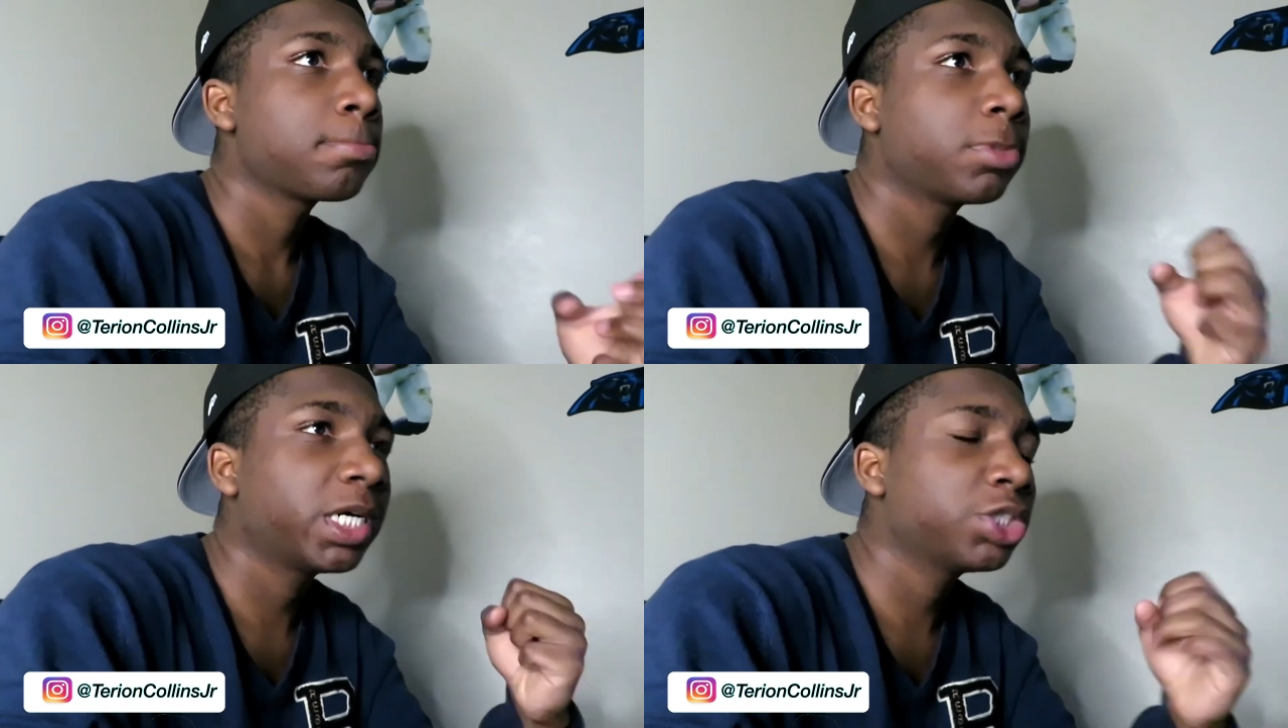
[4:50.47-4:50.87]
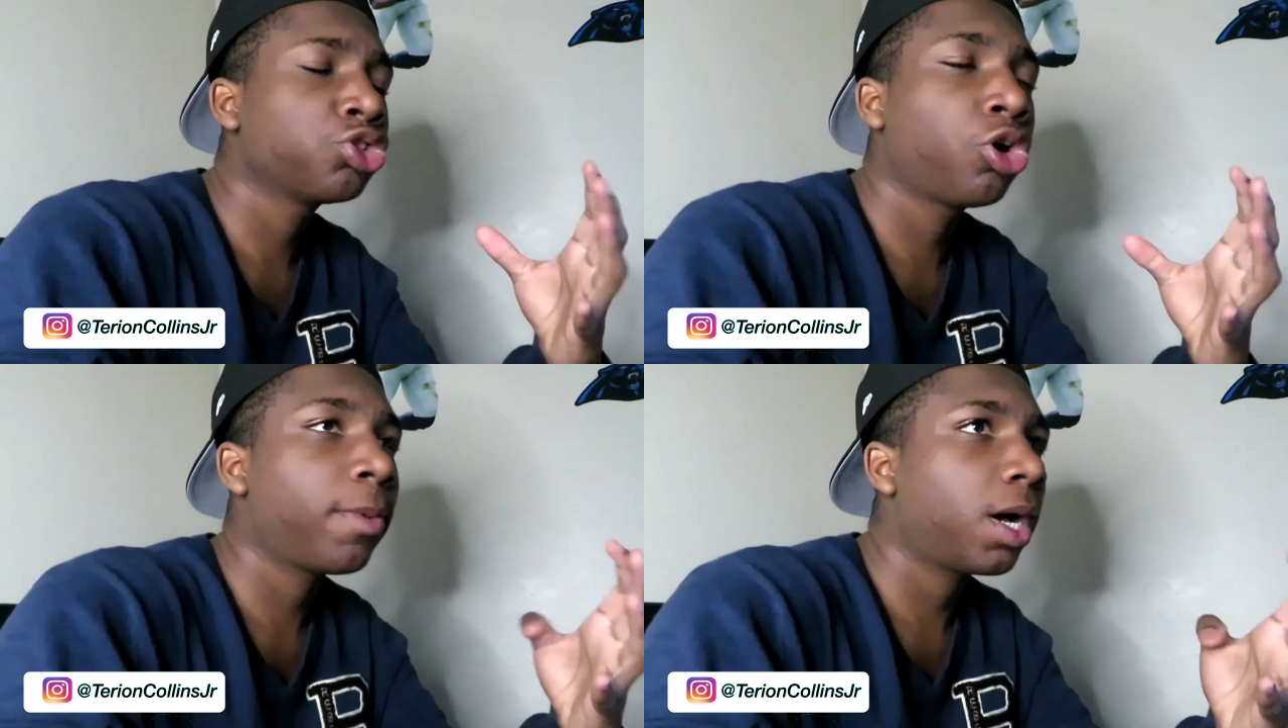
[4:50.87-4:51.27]
letting us
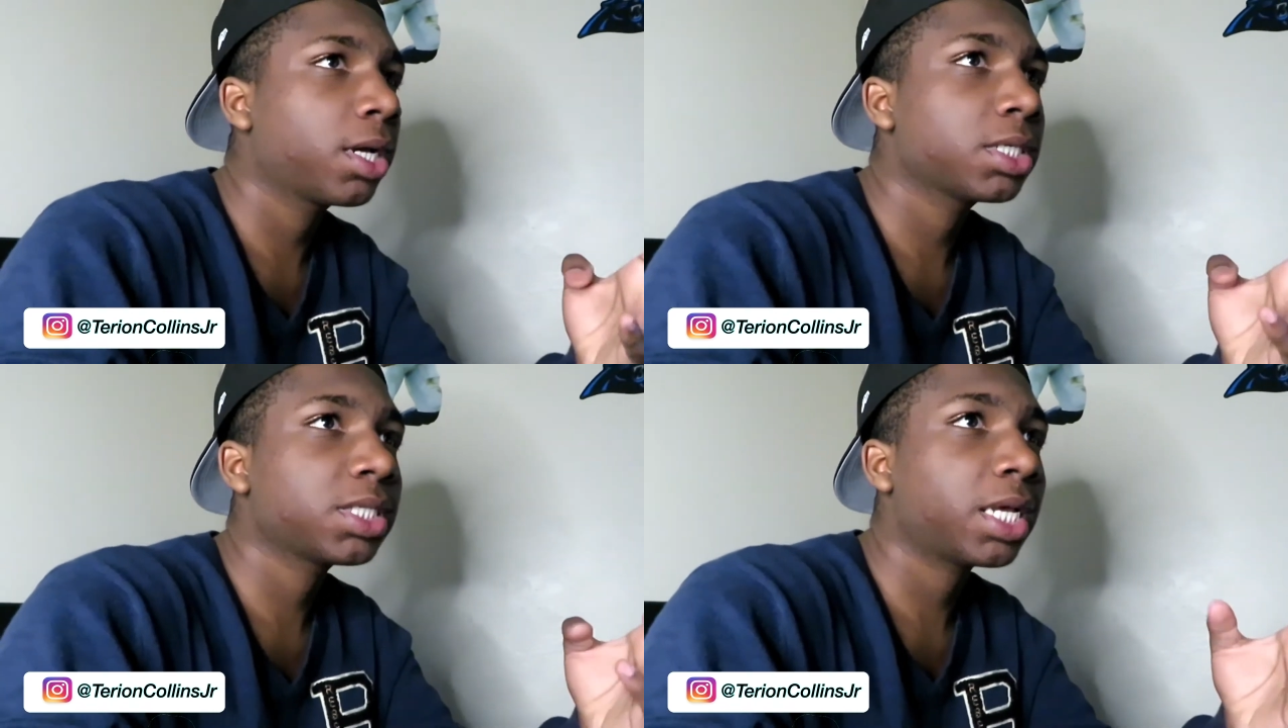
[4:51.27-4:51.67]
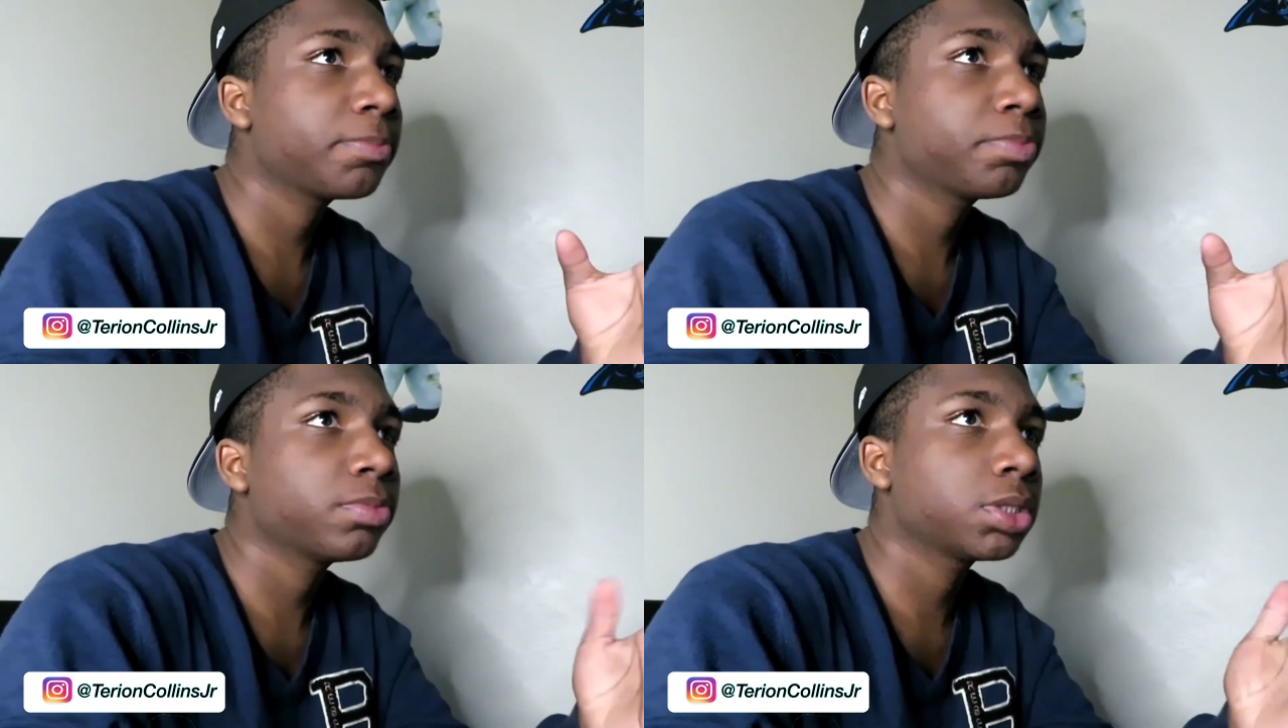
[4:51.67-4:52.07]
know about, like, it's
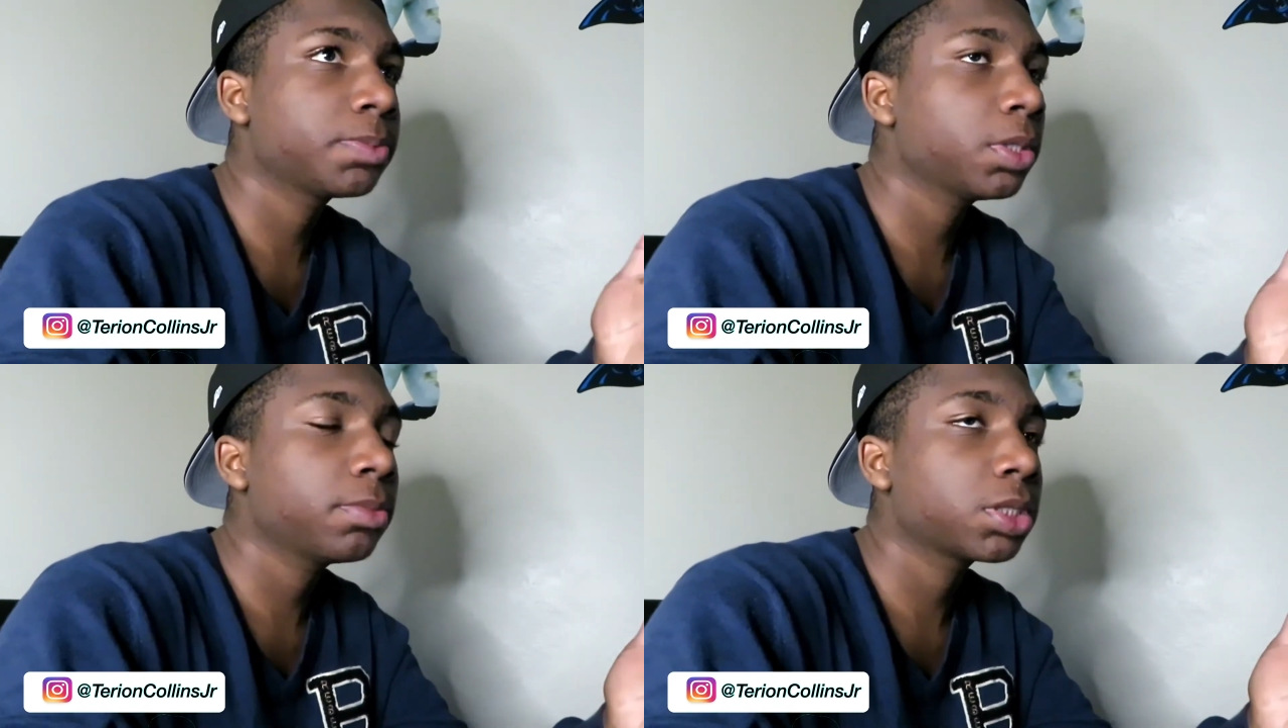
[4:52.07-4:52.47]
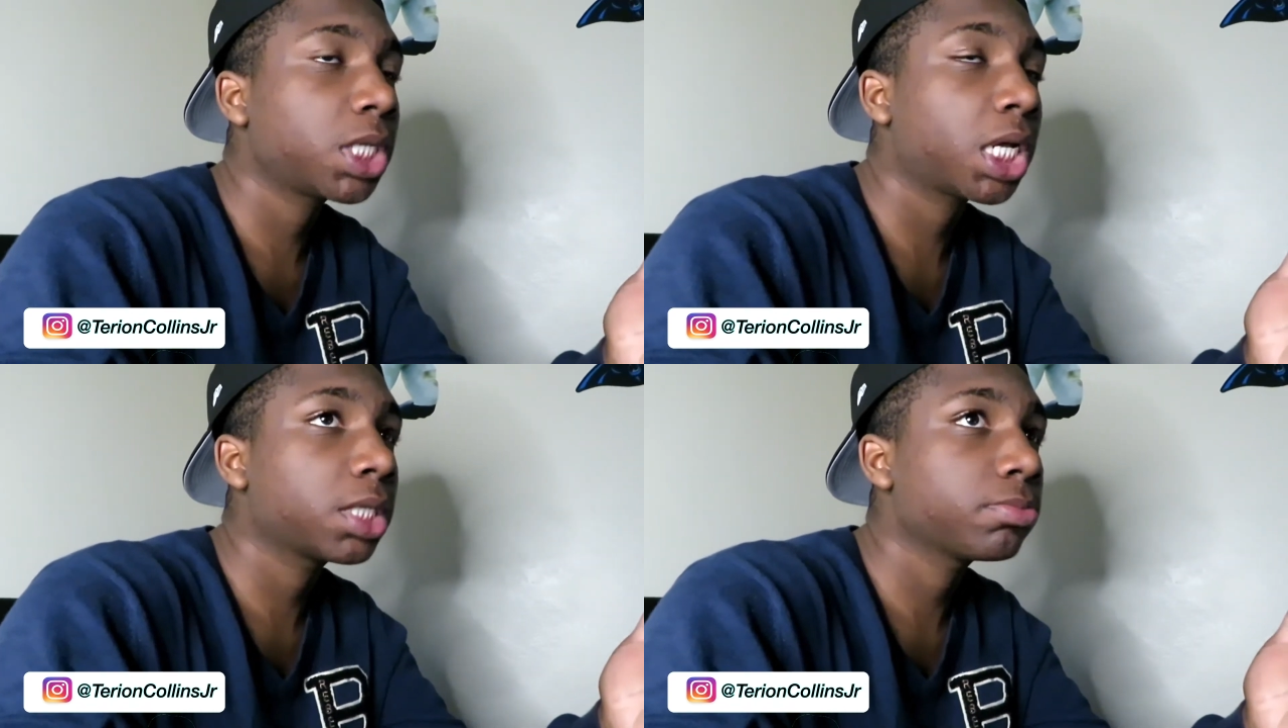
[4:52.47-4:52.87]
pretty much like